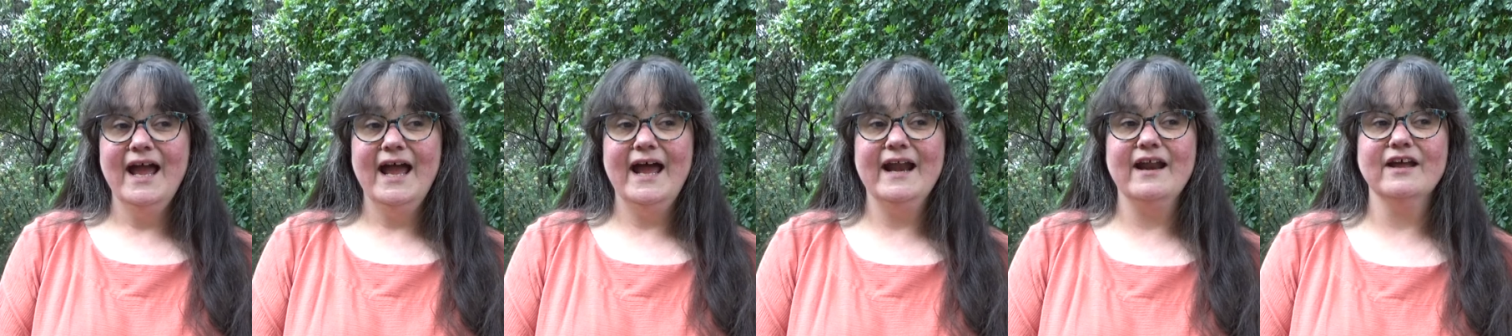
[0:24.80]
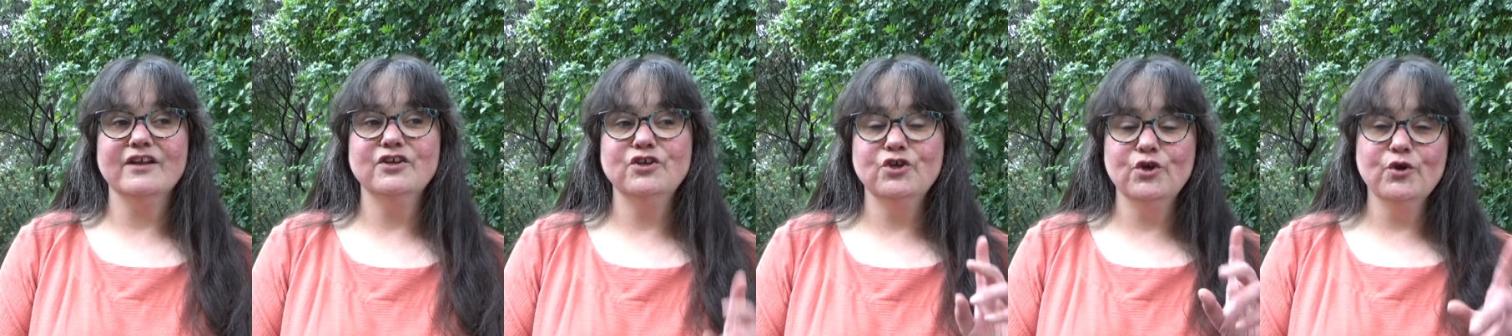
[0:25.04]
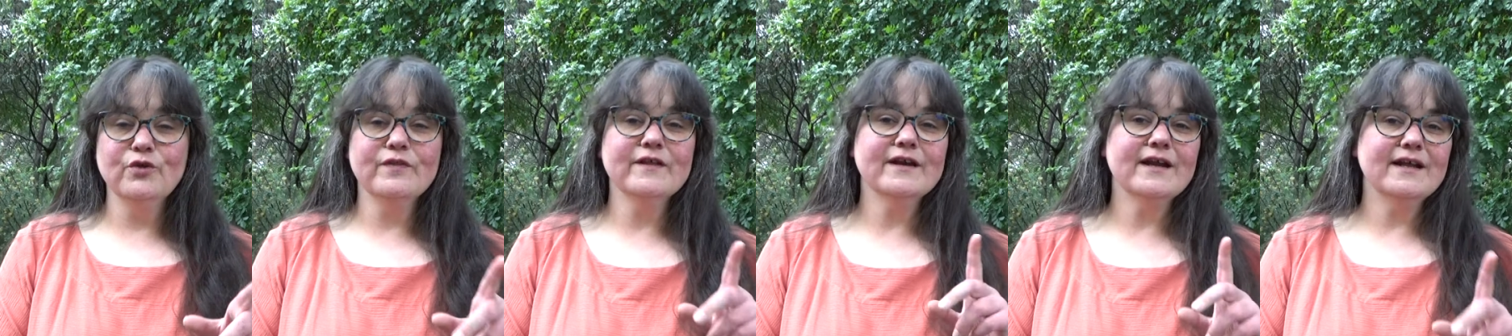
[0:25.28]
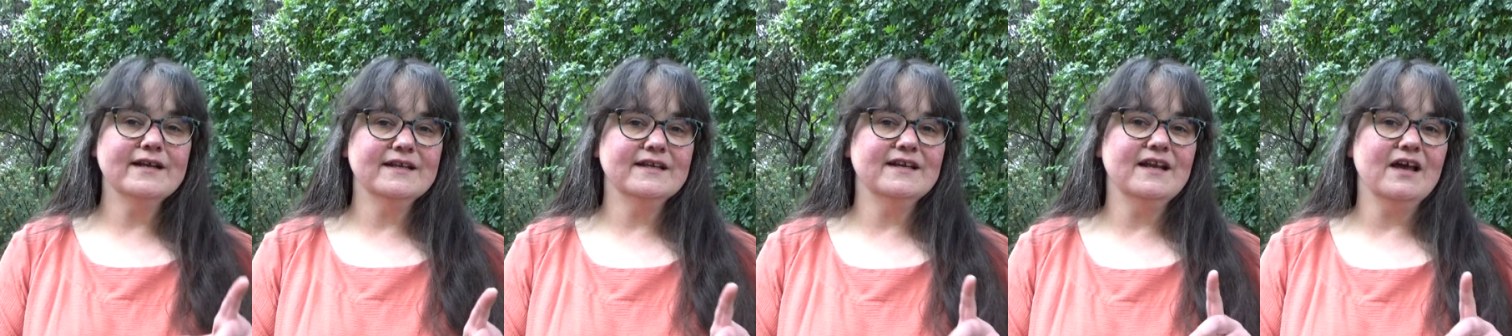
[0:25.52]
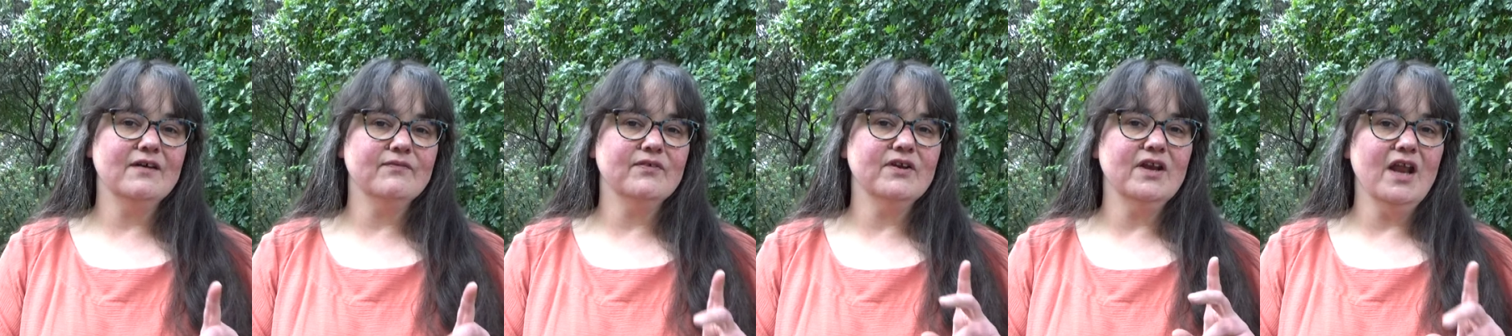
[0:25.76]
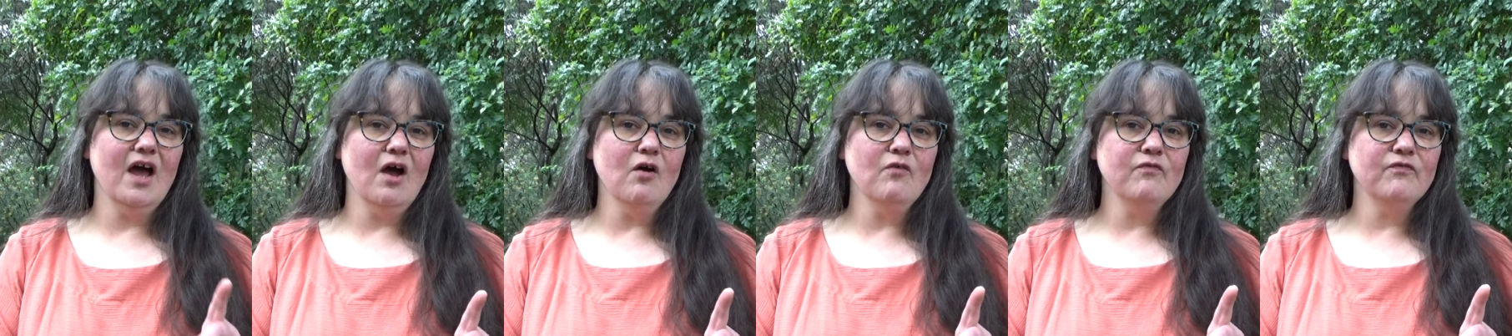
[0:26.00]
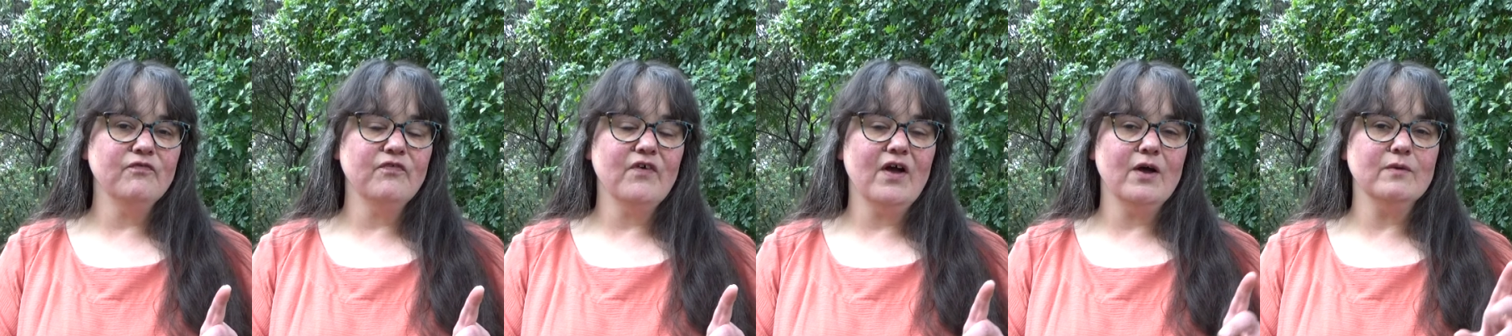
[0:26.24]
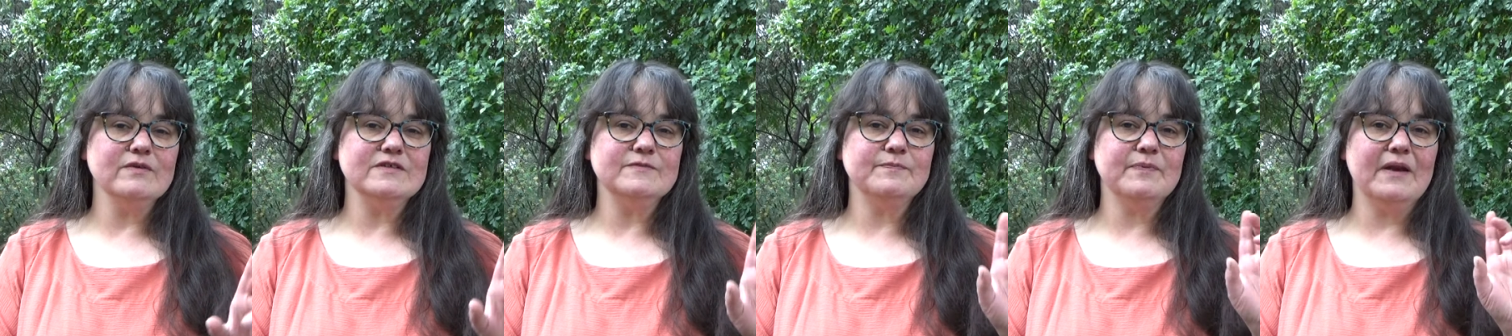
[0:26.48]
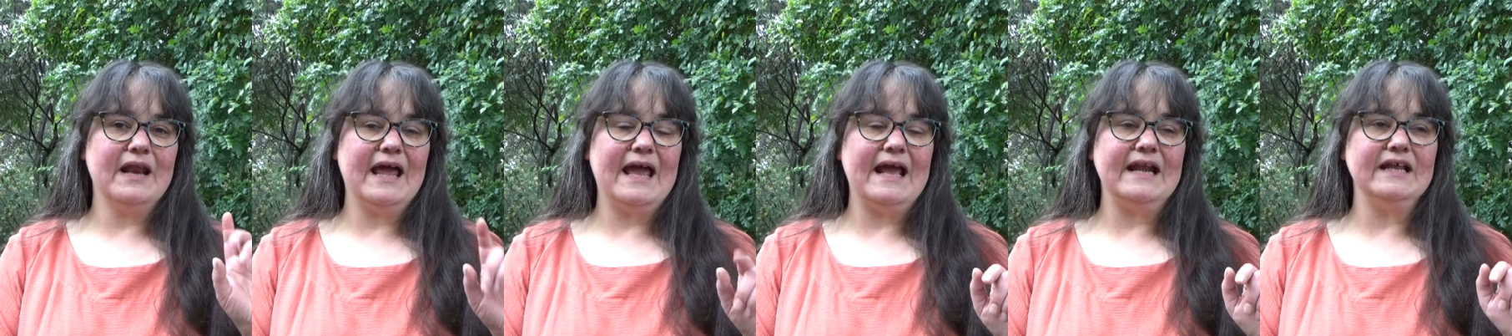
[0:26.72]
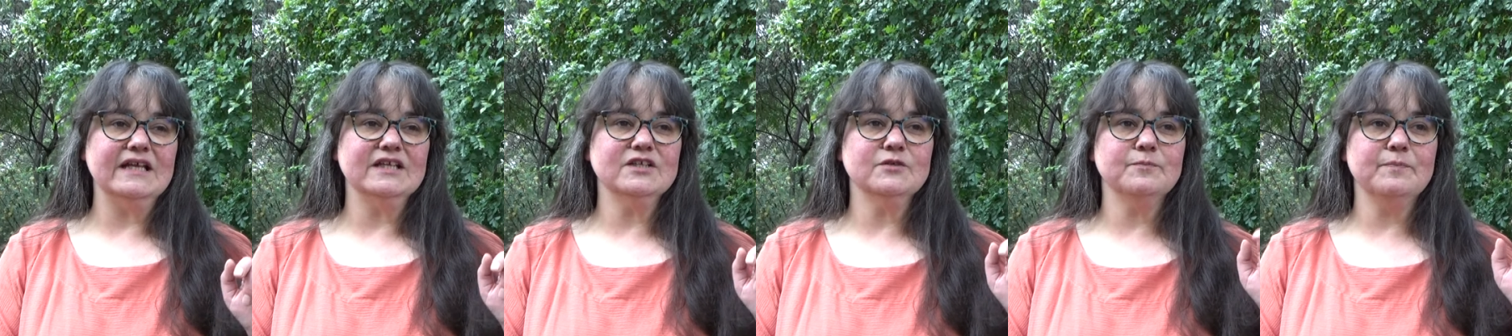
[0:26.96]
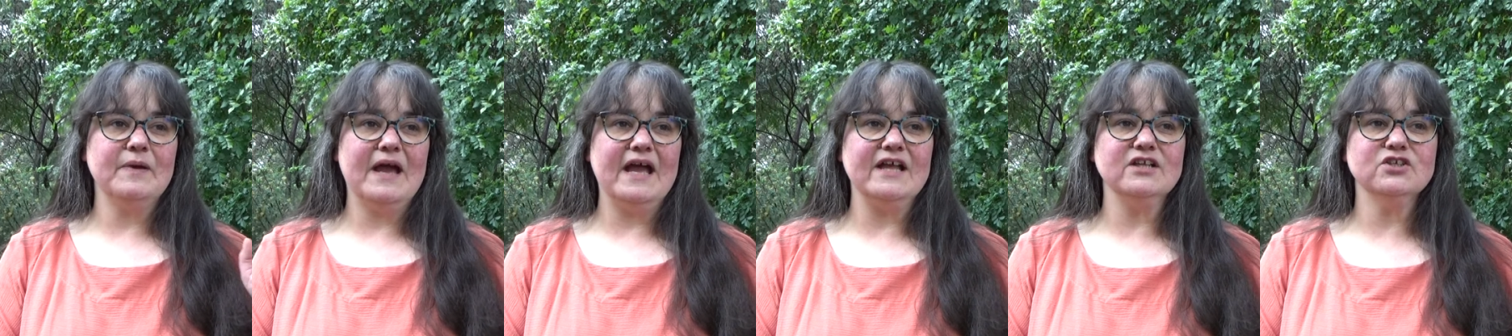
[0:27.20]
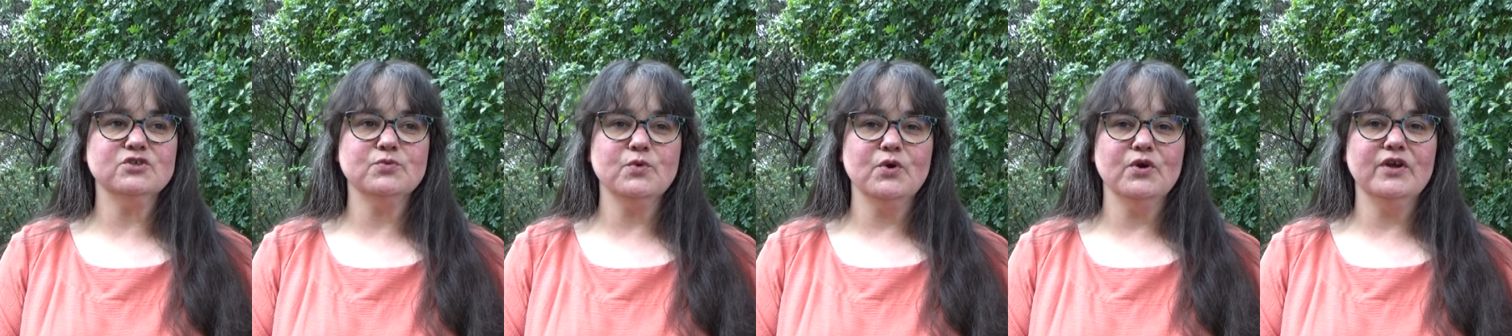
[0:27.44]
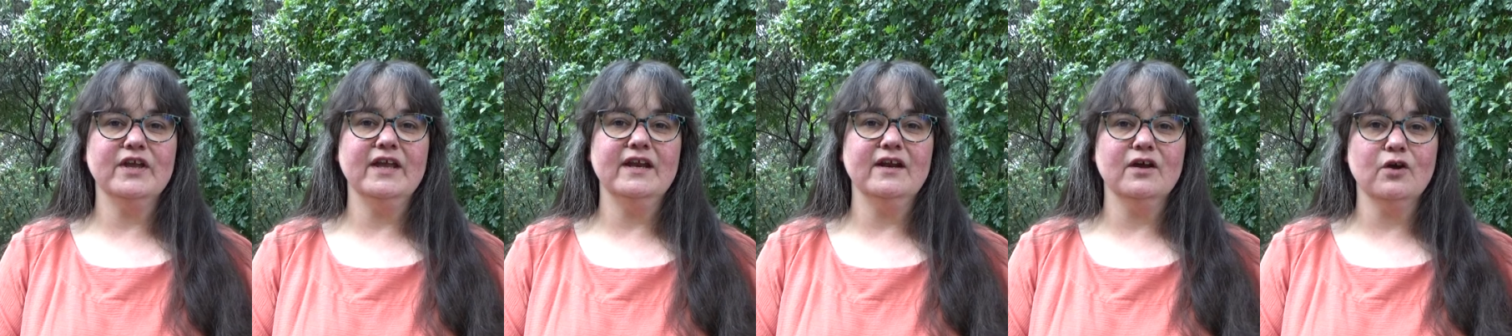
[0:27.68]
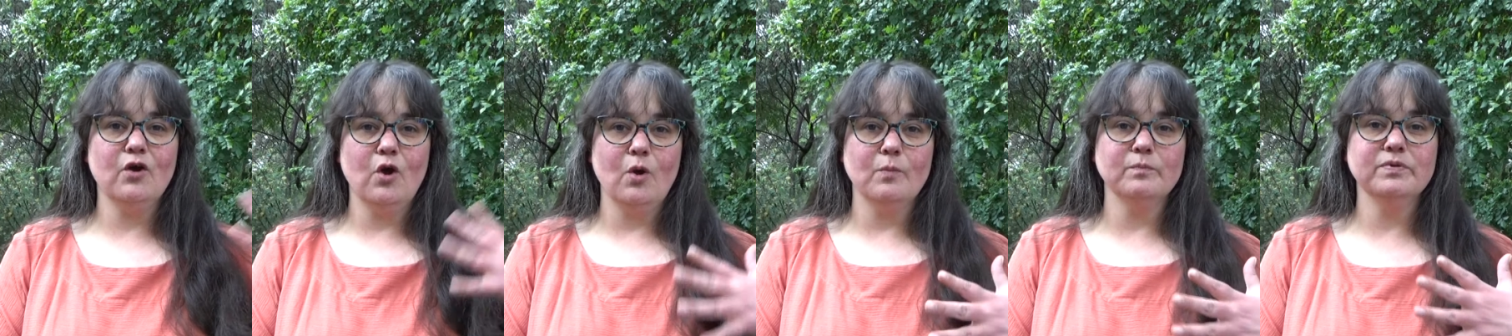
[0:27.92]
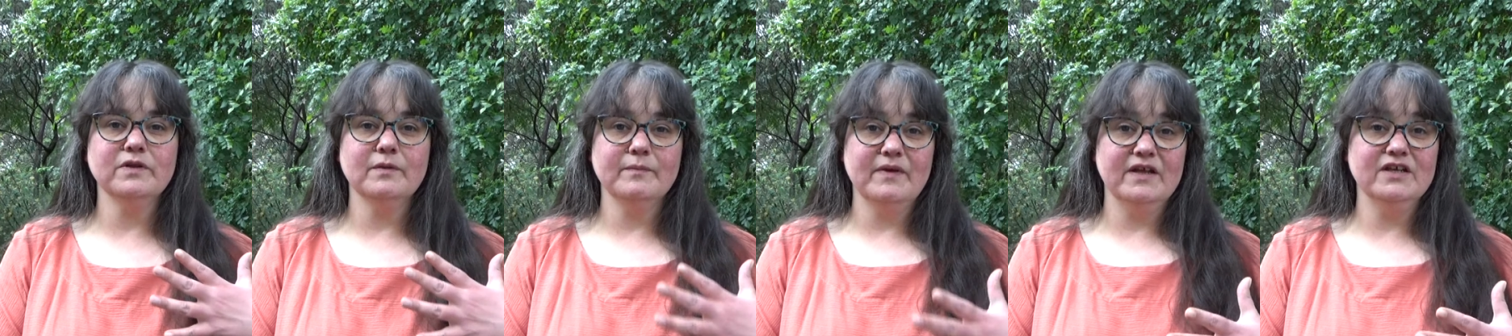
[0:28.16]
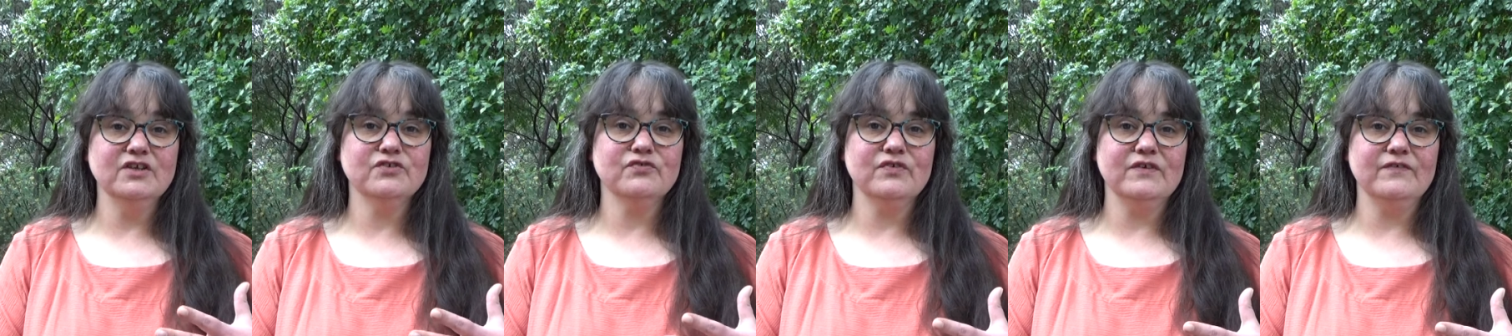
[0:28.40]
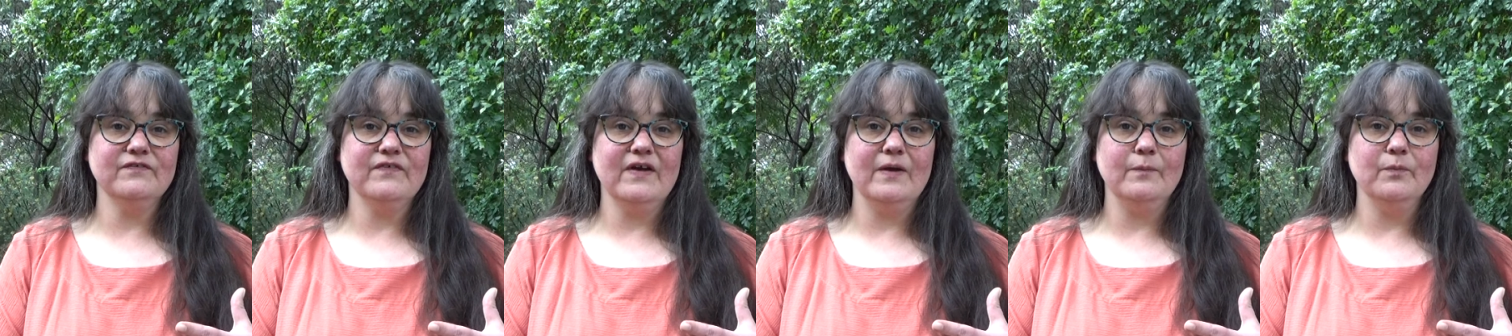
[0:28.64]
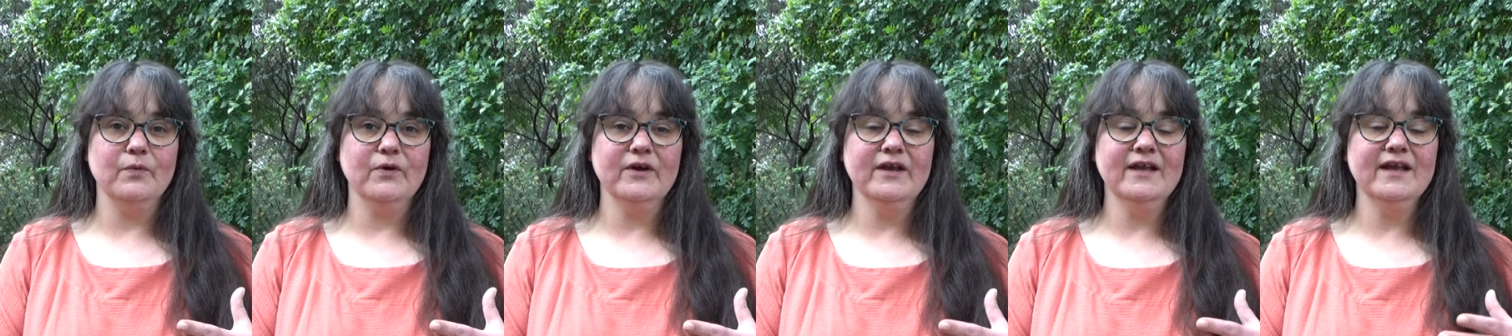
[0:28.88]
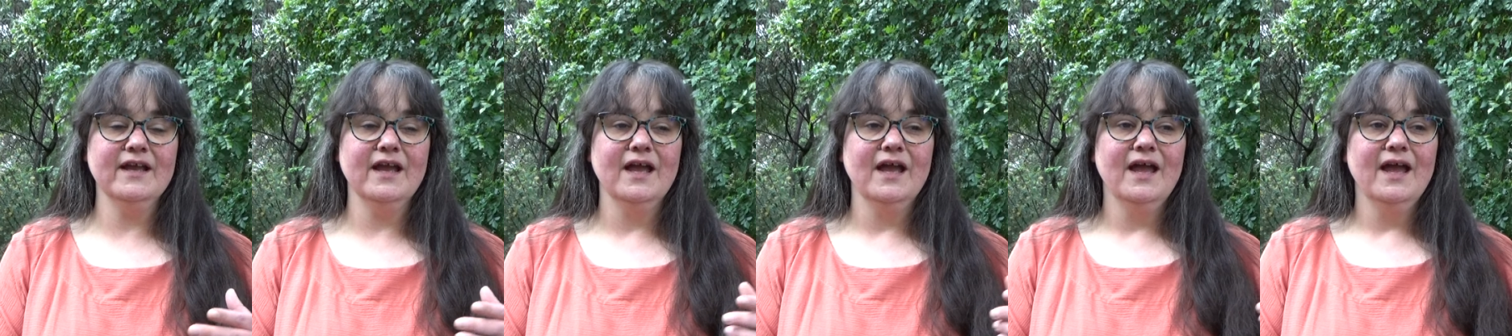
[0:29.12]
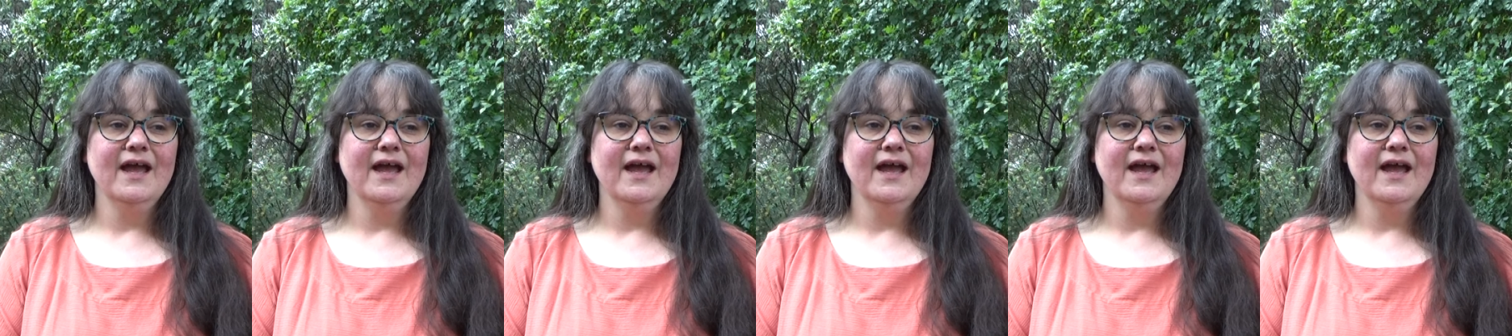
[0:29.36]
And I knew that I didn't have enough. I was planning to patchwork in a complementary fabric